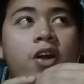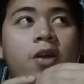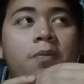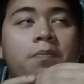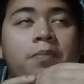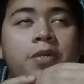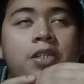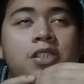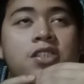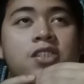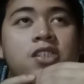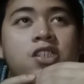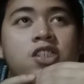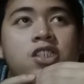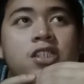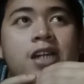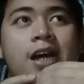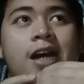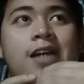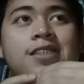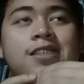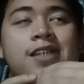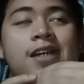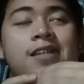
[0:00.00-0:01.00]
and
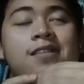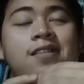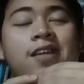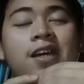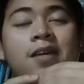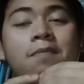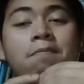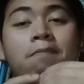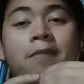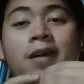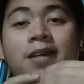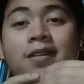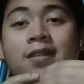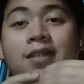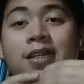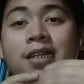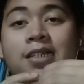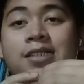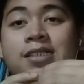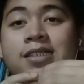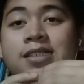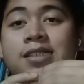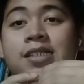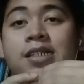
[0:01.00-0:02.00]
sedatives, may be
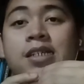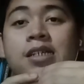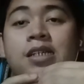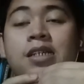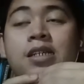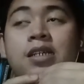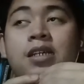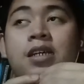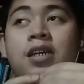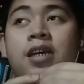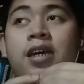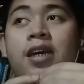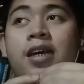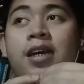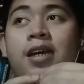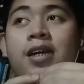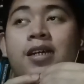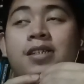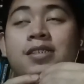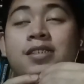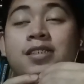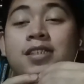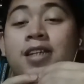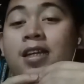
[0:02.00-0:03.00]
also prescribed to
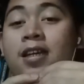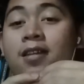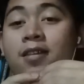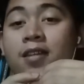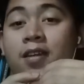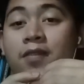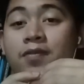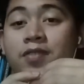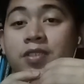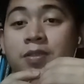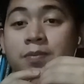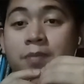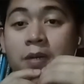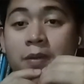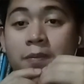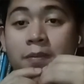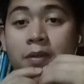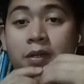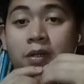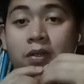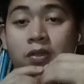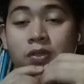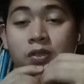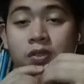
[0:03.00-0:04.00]
the patient.
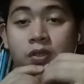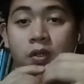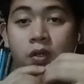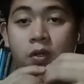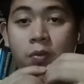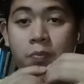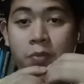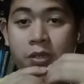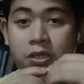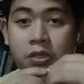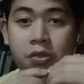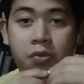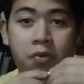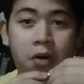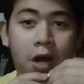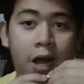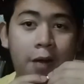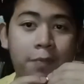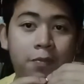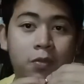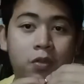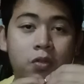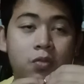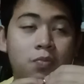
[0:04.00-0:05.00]

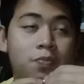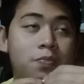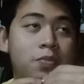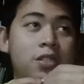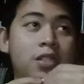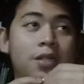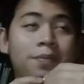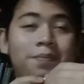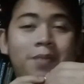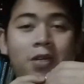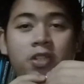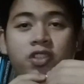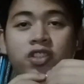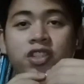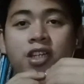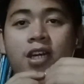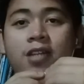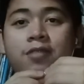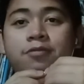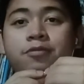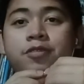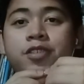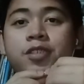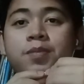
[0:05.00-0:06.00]
And then
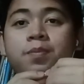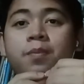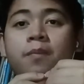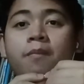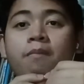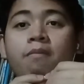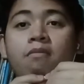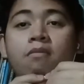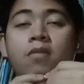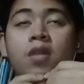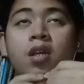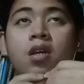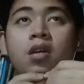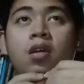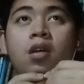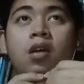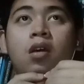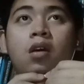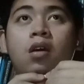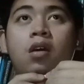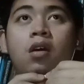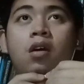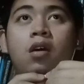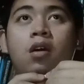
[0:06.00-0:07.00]
assess the
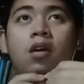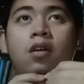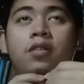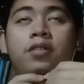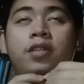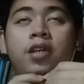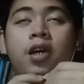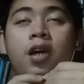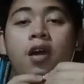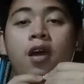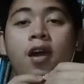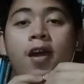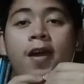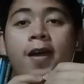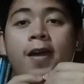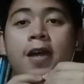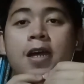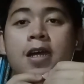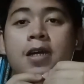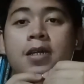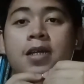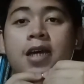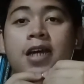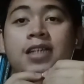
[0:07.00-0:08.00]
client's conditions,
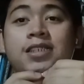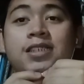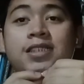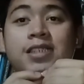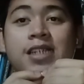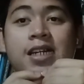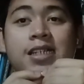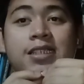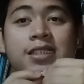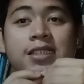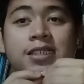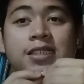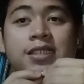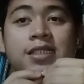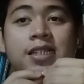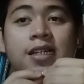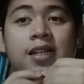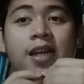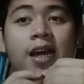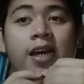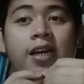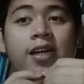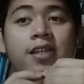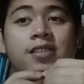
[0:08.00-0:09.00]
including
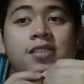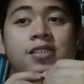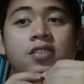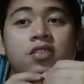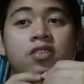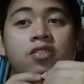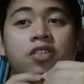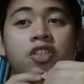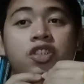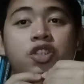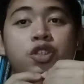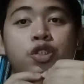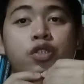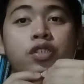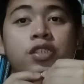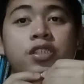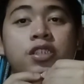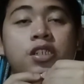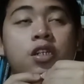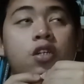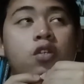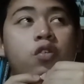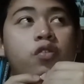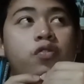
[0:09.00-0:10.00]
most recent blood
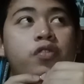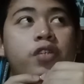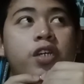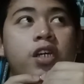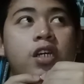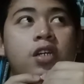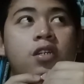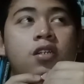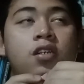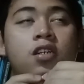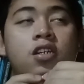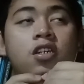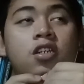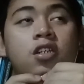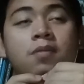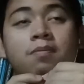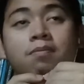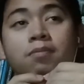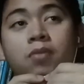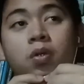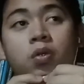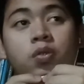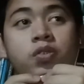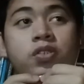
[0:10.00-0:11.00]
studies,
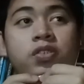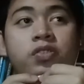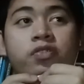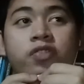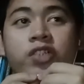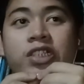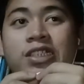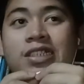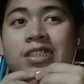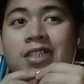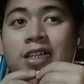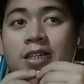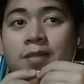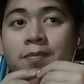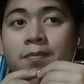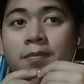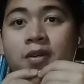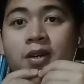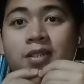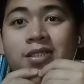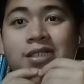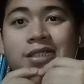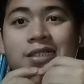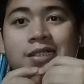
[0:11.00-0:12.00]
blood
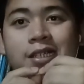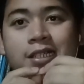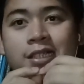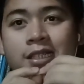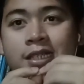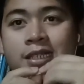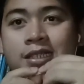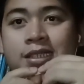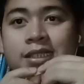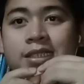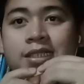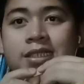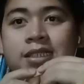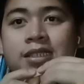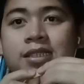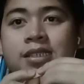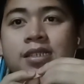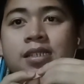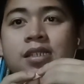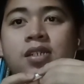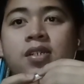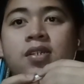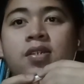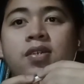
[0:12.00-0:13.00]
counts,
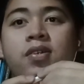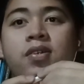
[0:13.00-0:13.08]
including